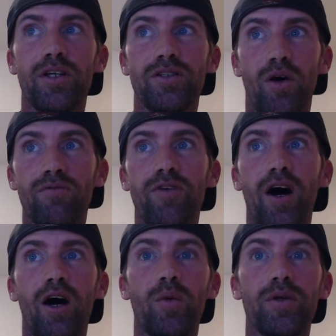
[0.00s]
that's on
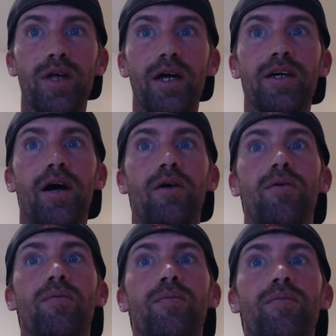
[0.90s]
file with that account.
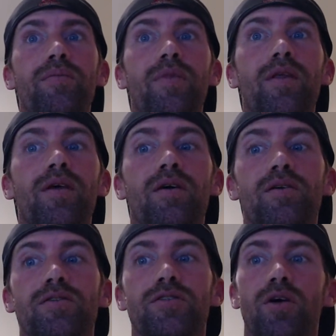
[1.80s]

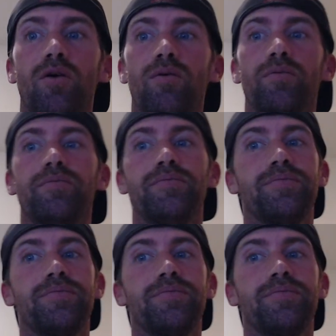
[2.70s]
So